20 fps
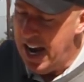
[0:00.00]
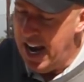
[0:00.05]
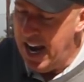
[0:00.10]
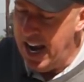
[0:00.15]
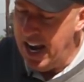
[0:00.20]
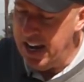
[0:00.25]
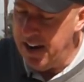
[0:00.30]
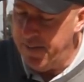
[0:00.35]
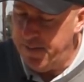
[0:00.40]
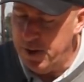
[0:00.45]

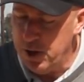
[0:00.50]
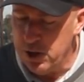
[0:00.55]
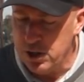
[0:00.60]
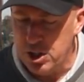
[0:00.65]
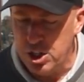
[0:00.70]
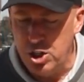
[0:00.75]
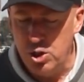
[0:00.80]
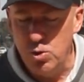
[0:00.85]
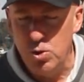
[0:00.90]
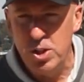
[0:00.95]
And if you're
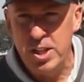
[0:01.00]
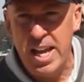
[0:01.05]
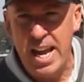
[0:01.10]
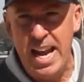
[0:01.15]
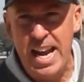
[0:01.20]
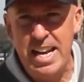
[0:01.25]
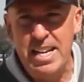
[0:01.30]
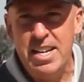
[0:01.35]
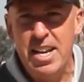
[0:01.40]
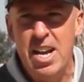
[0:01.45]
too
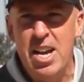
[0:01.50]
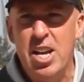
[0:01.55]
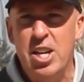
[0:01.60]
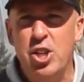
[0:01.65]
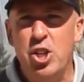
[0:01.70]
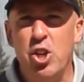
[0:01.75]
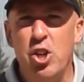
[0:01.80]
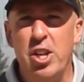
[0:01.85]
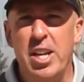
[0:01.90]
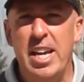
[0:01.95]
late,
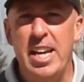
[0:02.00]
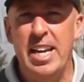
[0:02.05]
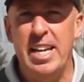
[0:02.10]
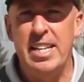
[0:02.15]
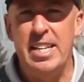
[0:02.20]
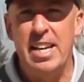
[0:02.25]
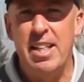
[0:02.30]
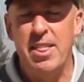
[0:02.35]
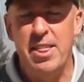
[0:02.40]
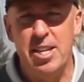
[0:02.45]
you'll
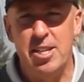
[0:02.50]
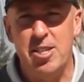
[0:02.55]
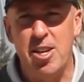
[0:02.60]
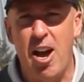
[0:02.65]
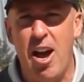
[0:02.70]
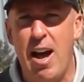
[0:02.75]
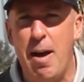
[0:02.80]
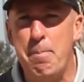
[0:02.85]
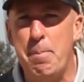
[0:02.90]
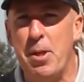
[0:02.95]
hit the
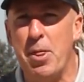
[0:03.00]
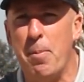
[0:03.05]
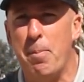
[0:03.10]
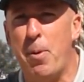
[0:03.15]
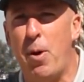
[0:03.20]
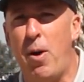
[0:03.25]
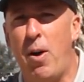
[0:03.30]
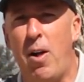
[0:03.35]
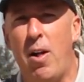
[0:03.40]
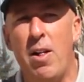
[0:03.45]
top of the
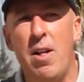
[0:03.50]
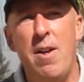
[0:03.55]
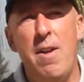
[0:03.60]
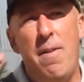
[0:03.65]
ball